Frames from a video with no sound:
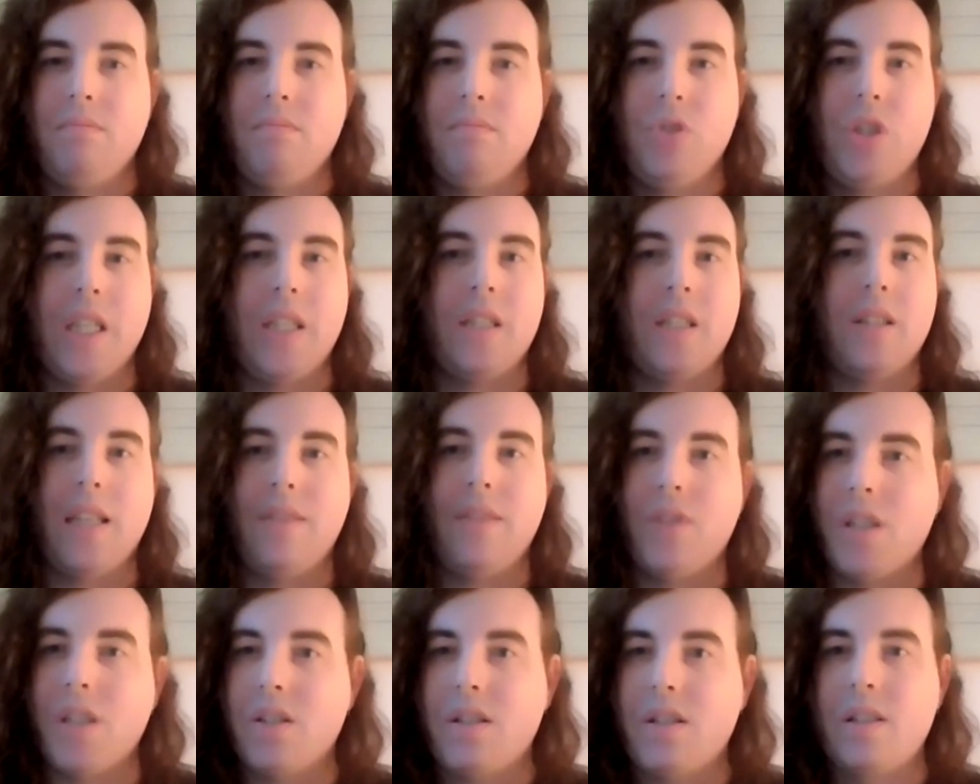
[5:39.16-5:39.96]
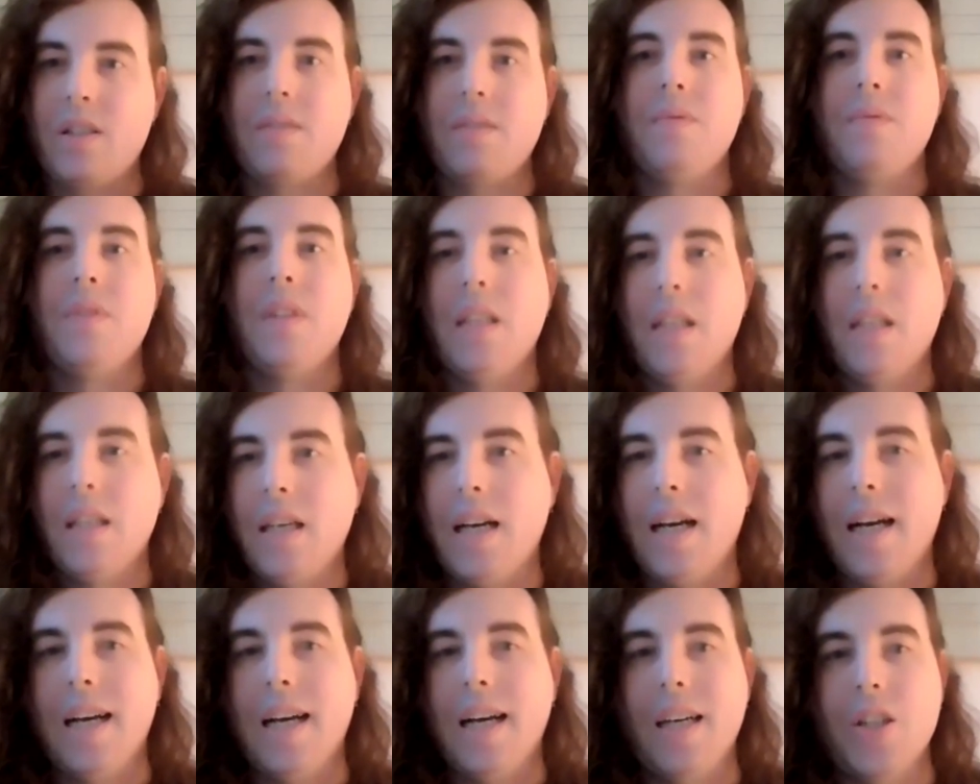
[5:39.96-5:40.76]
gender diverse,
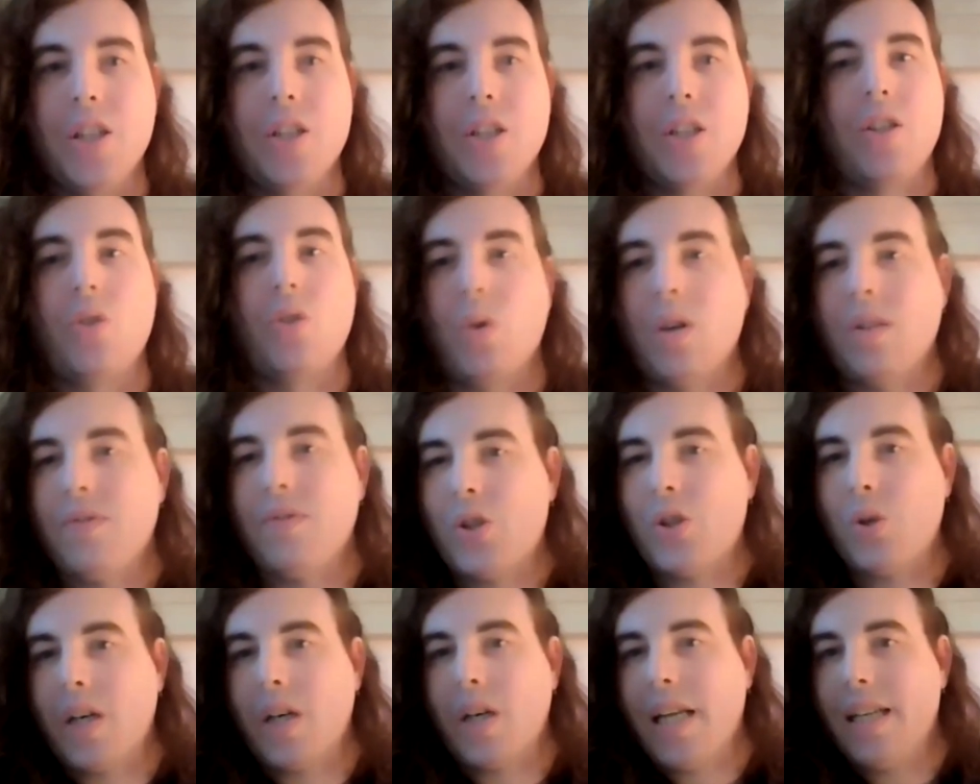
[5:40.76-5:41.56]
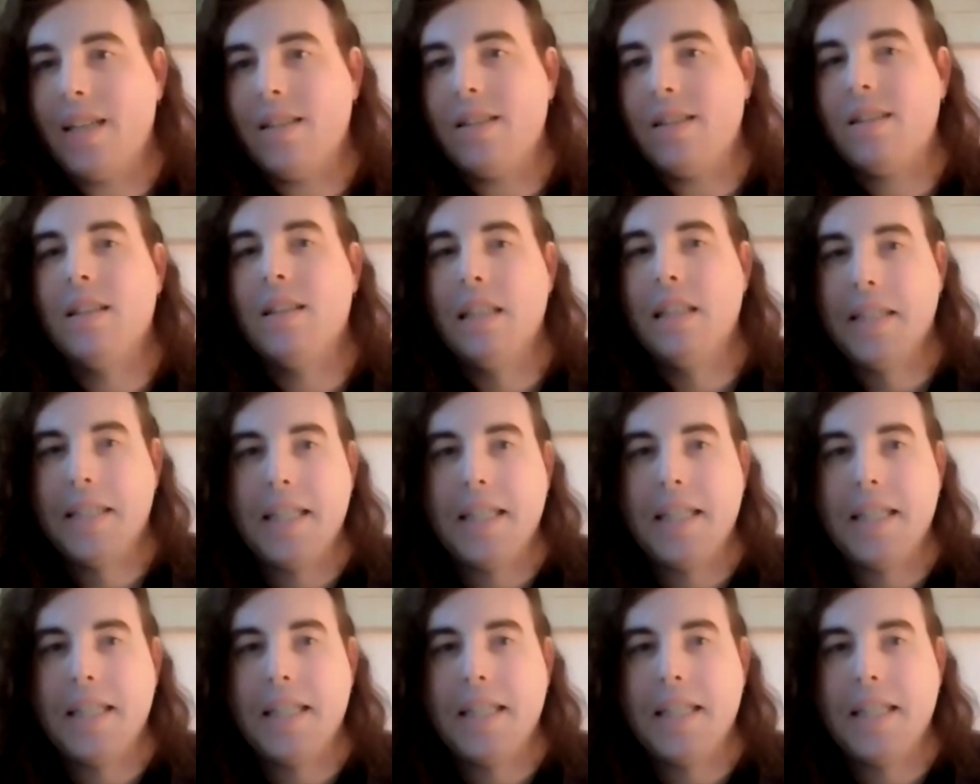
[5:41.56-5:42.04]
just as sort of a shorthand.